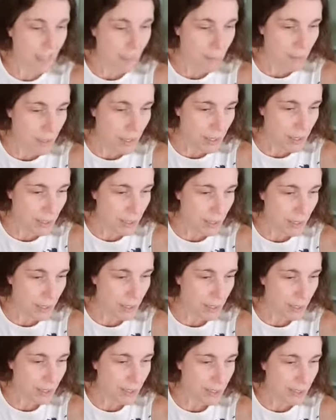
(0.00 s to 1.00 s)
I'm going to look
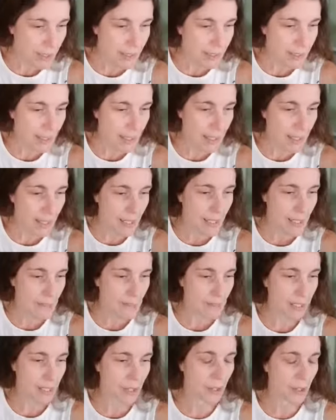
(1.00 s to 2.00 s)
and see
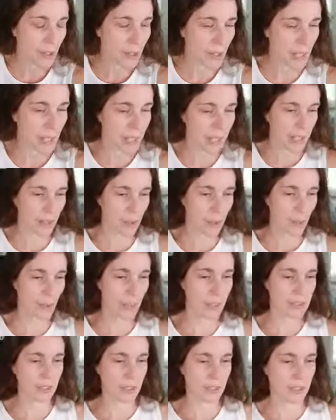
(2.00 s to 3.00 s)
if there are any
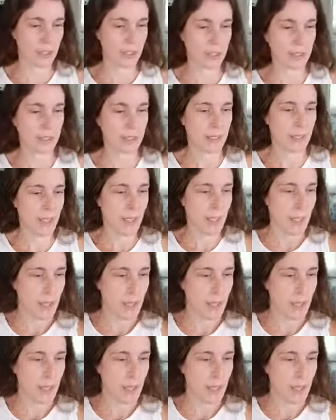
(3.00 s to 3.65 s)
questions,